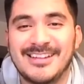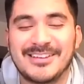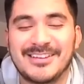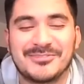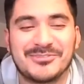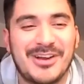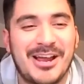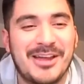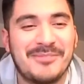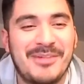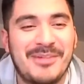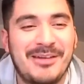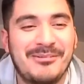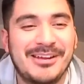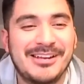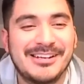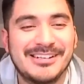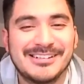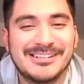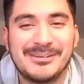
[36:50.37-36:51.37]
That's right,
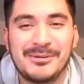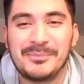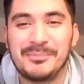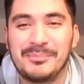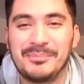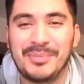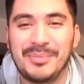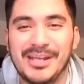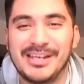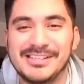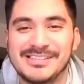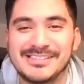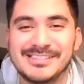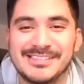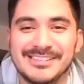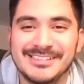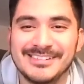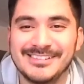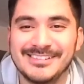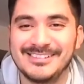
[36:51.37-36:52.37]
baby.
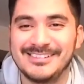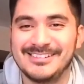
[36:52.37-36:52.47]
Peace.